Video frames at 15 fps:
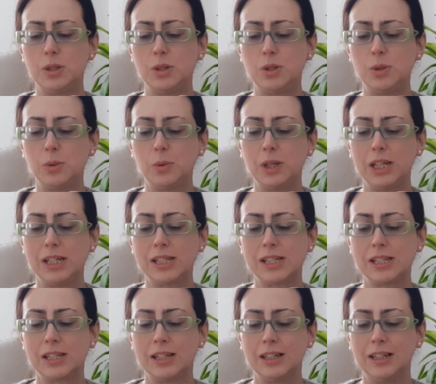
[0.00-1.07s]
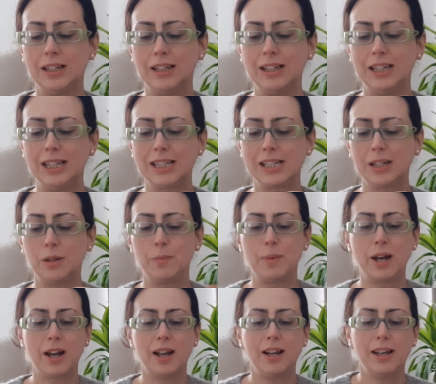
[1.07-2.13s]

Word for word: do it little by